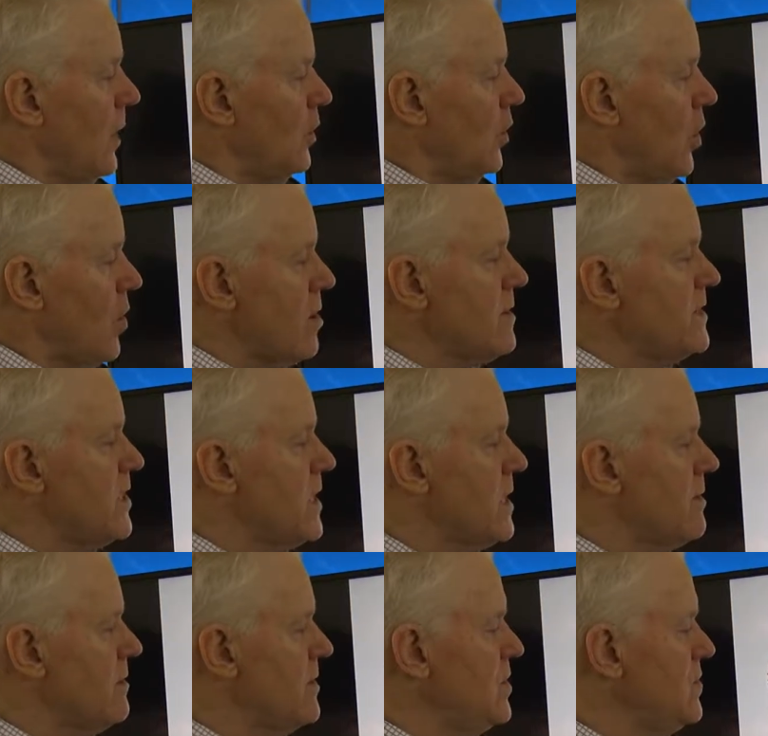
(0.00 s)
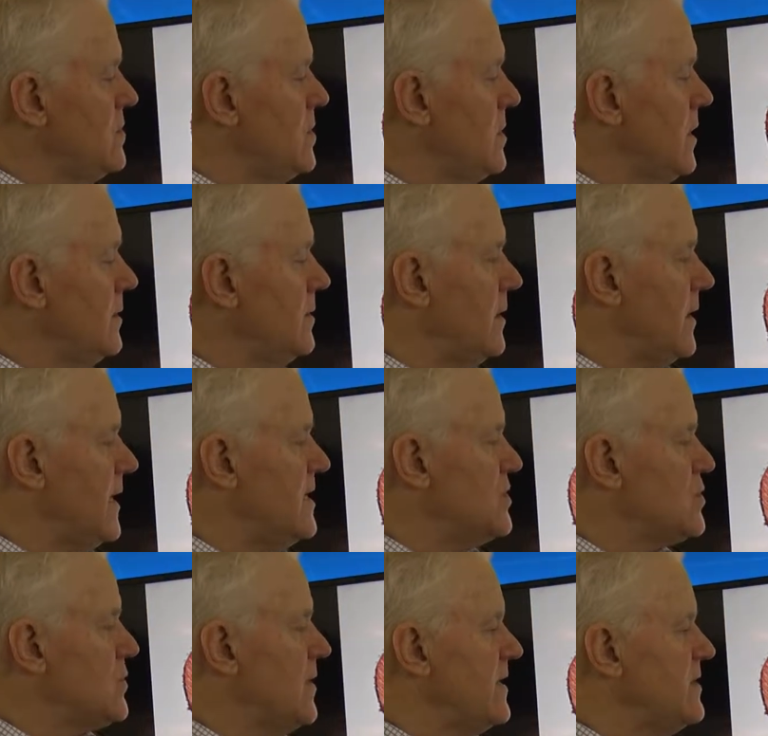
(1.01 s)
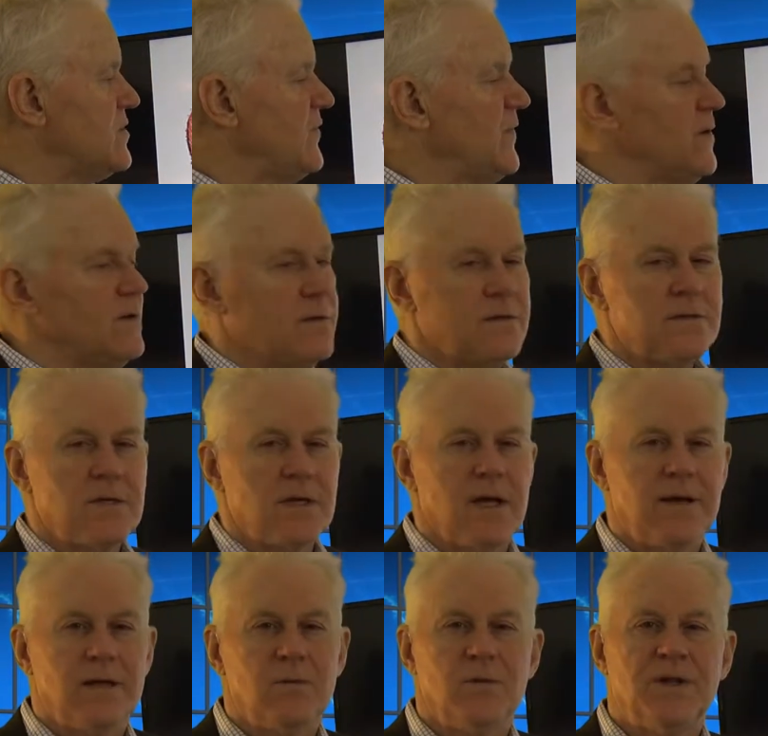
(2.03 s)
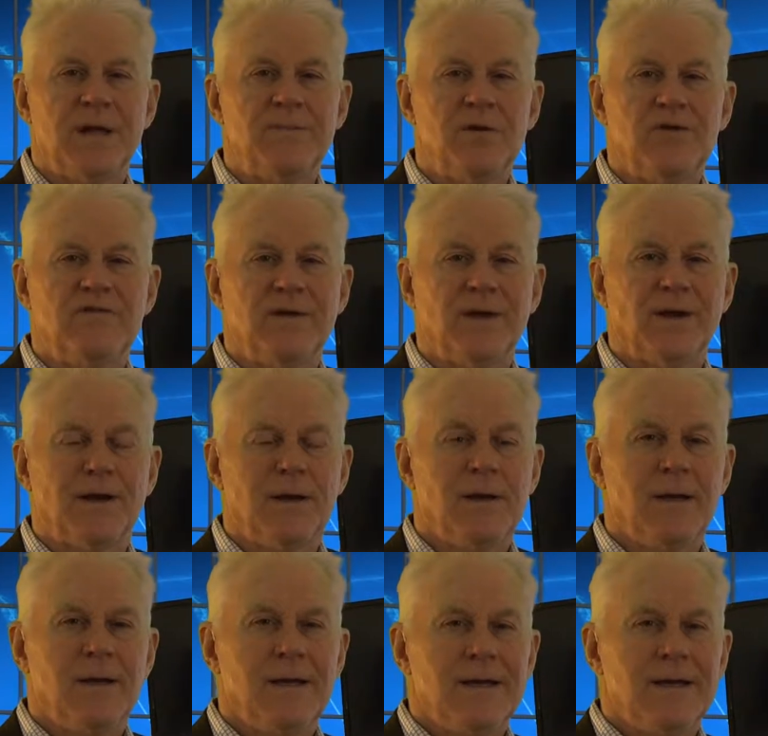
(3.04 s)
lawn care and utilities transfer to the tenant when they move in.